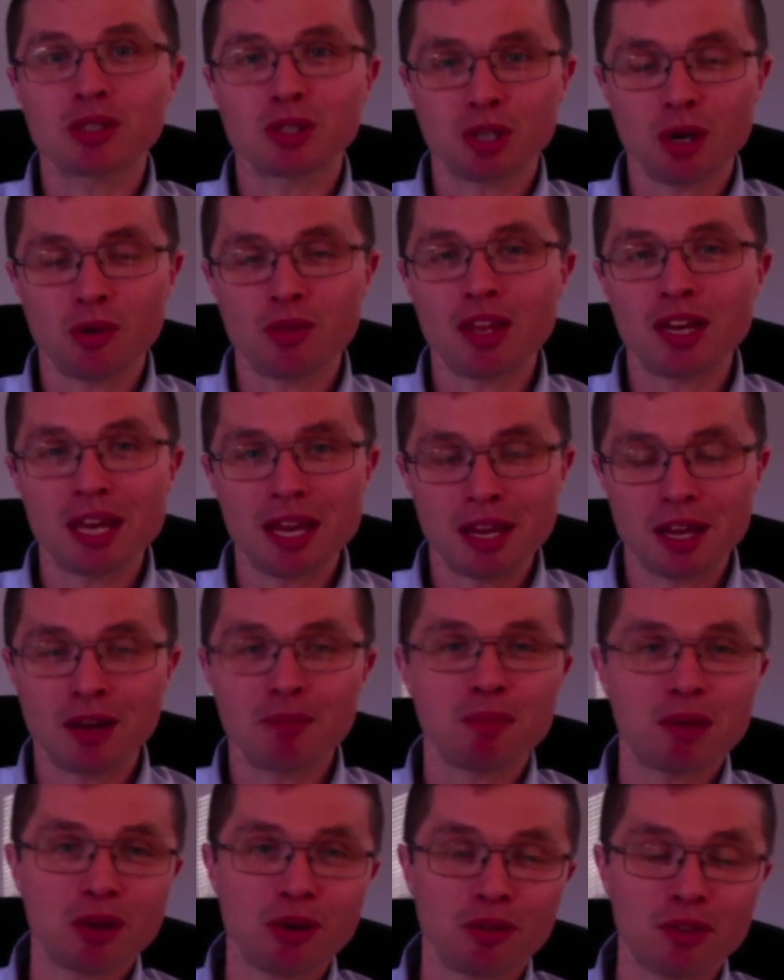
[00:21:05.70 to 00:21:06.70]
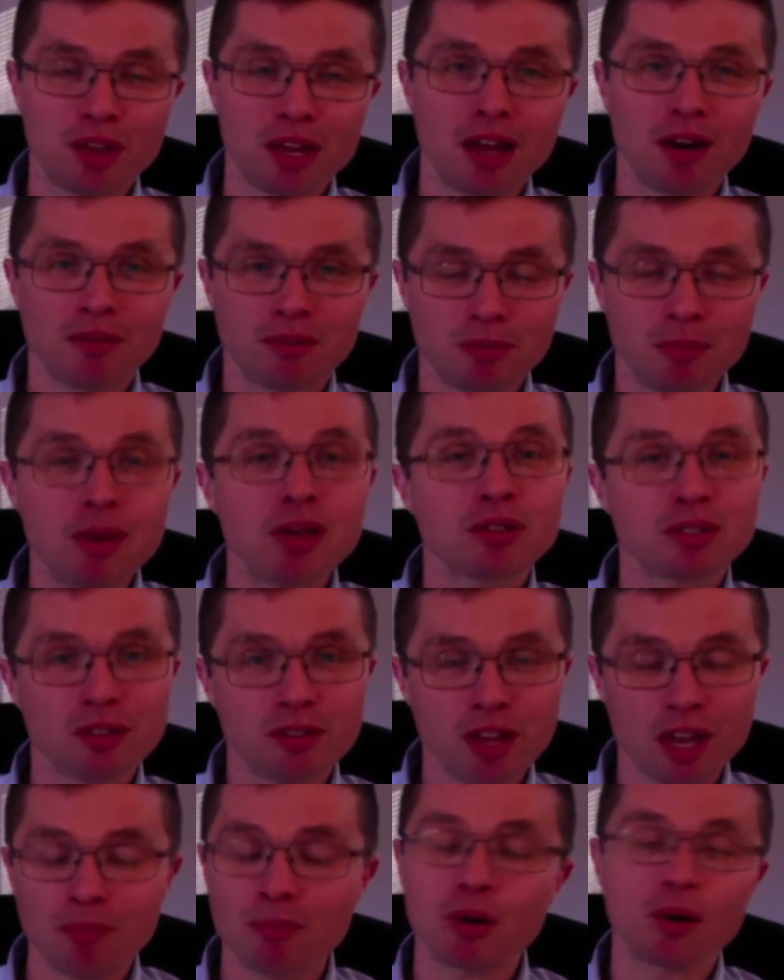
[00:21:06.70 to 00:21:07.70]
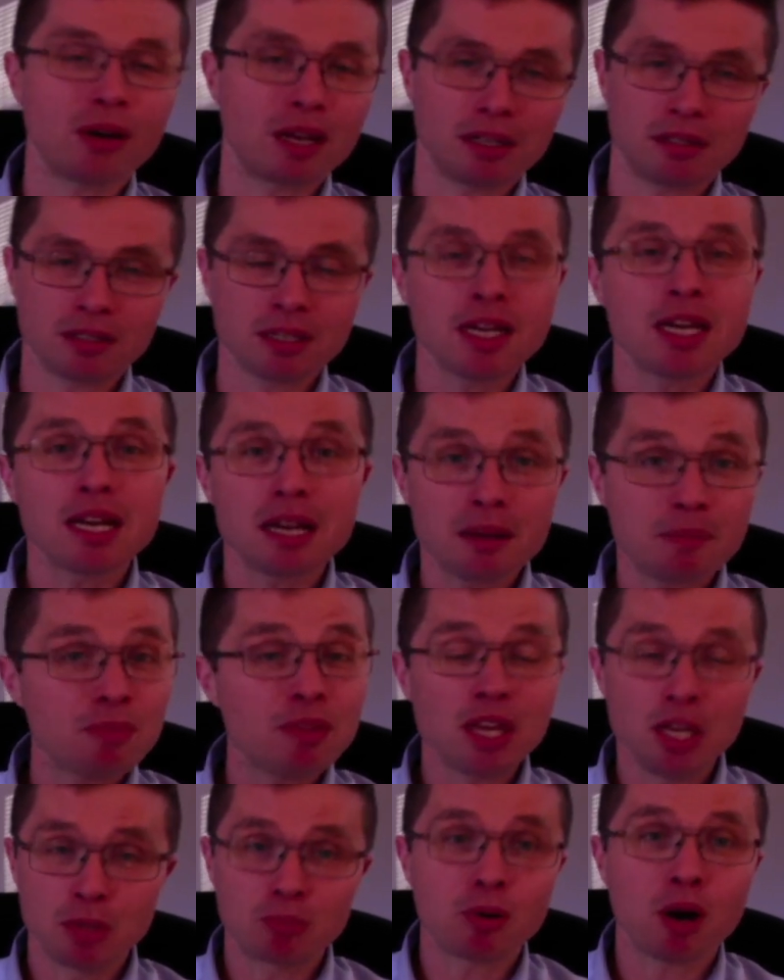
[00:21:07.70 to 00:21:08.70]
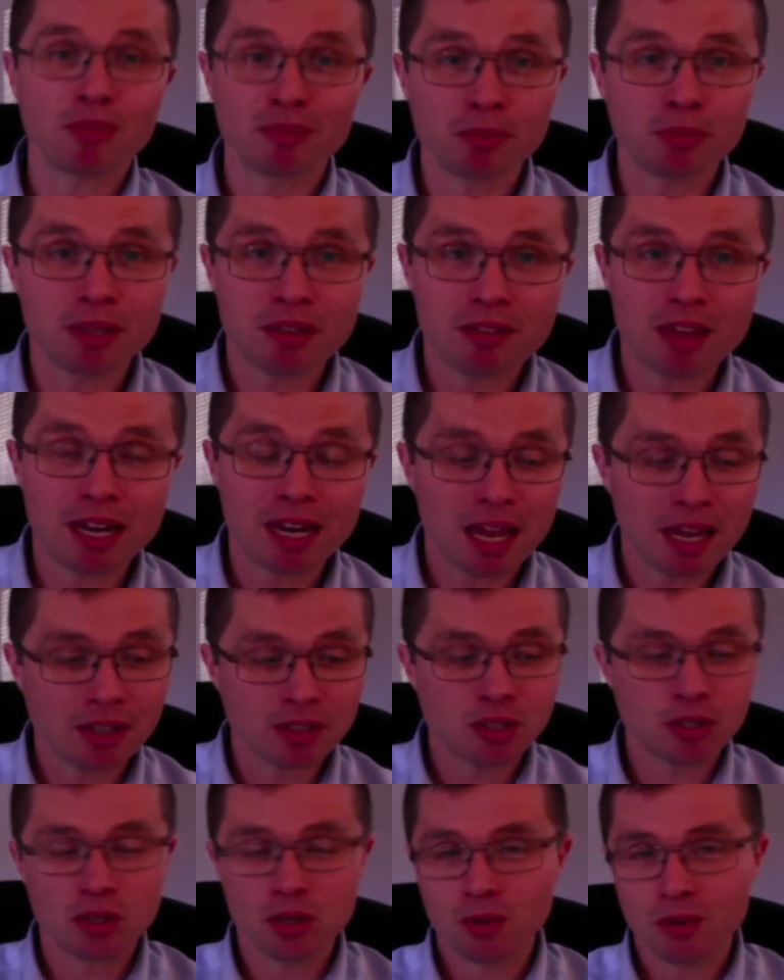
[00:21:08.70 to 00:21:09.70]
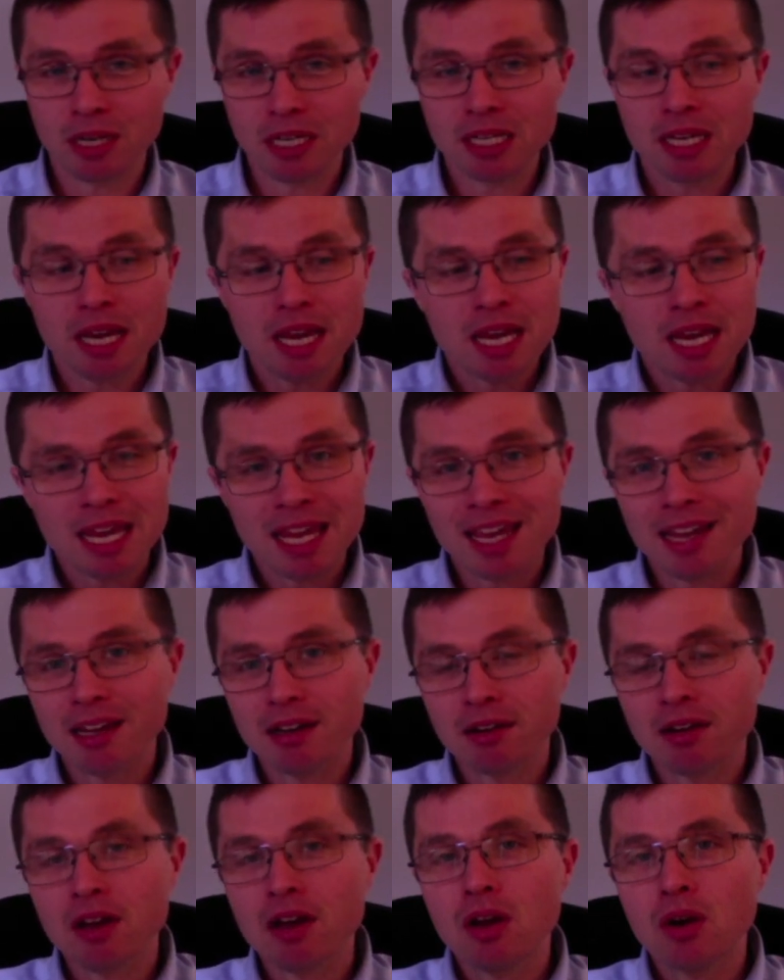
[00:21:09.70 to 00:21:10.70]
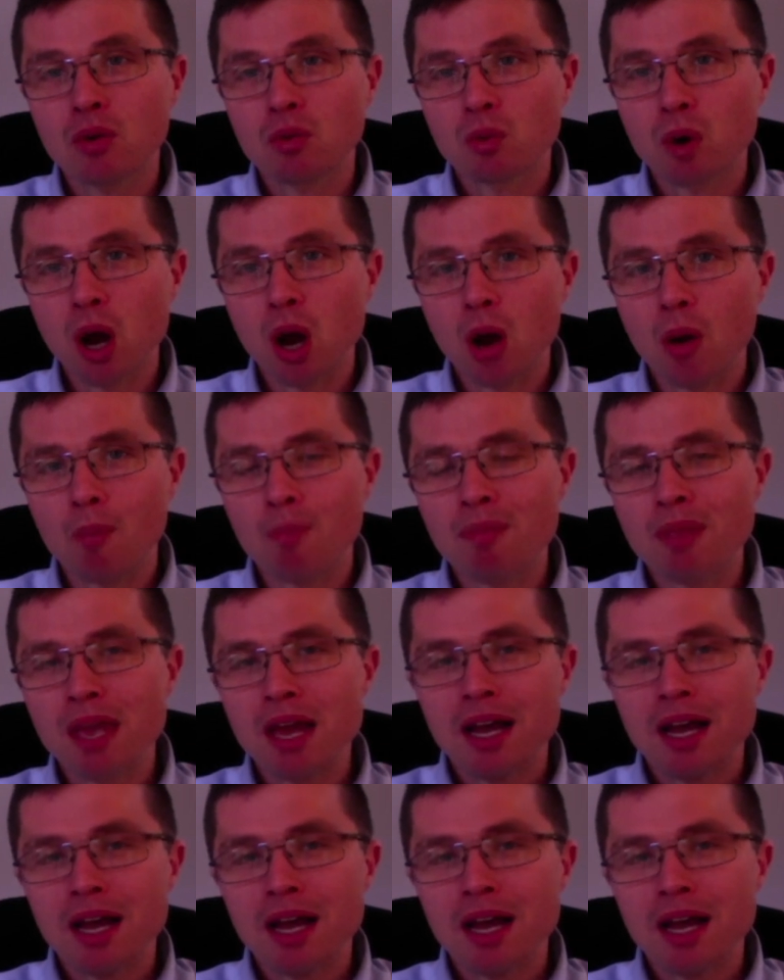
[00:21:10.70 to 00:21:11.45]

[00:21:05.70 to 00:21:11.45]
so that he can appeal to the emperor, and he's probably then executed in Rome.